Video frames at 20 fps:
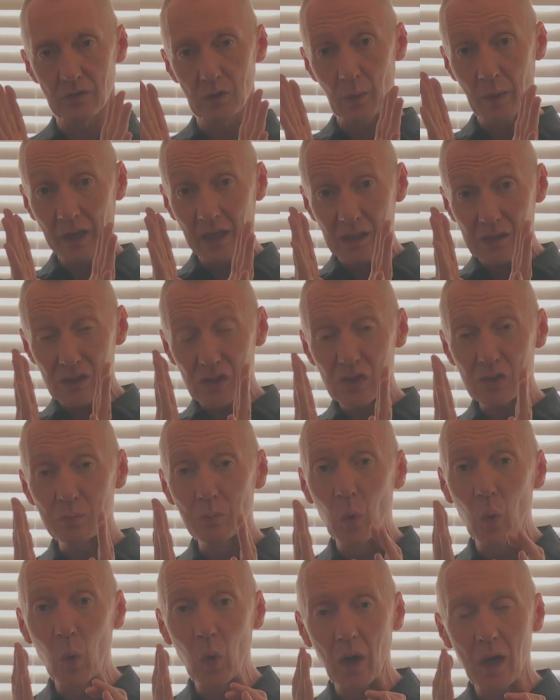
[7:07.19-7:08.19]
doing it
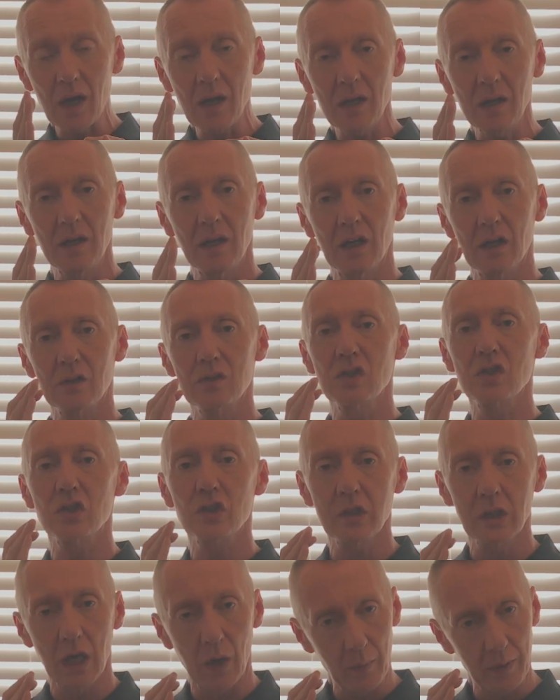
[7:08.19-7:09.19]
smaller and
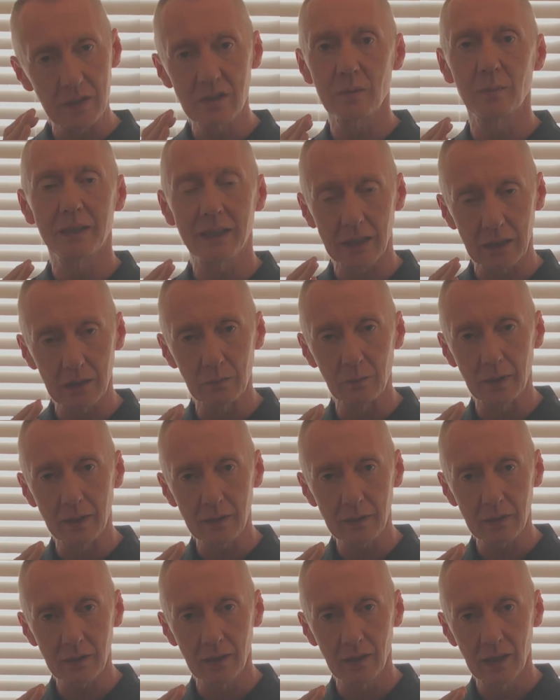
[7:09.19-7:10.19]
slower to begin
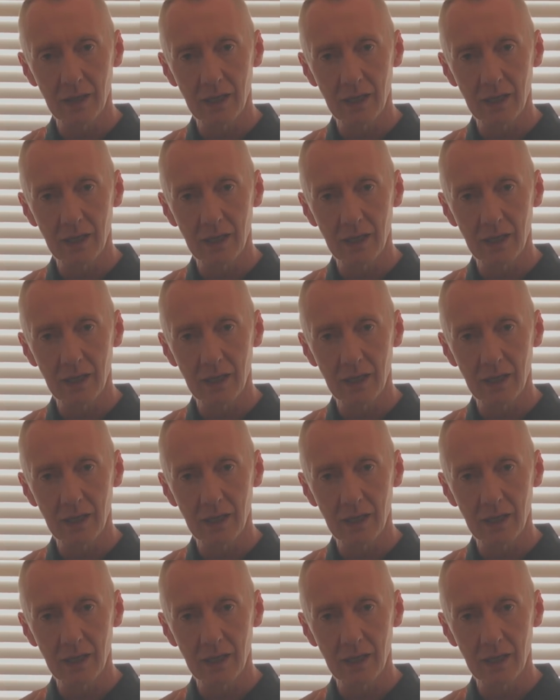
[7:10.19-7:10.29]
with,